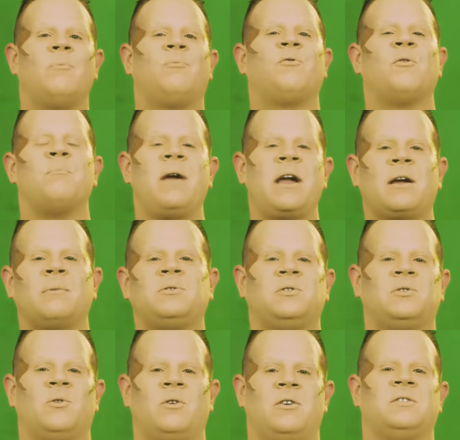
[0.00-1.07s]
for makeup
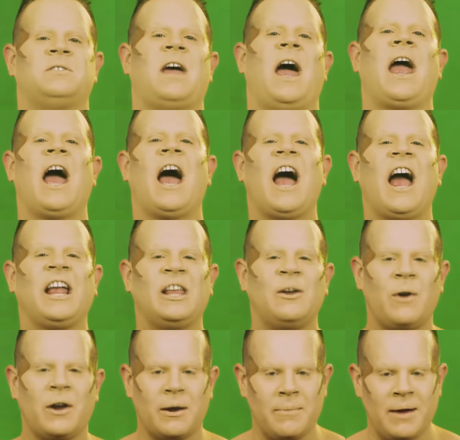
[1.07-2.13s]
tutorials, I highly
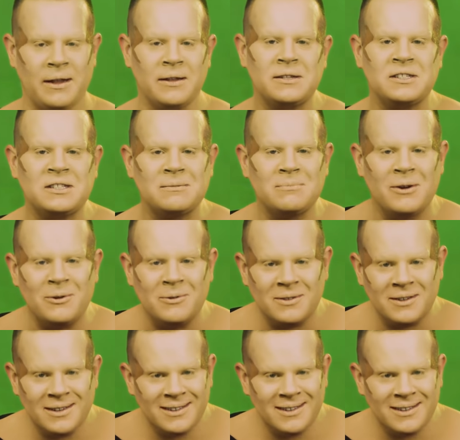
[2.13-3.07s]
recommend smoke.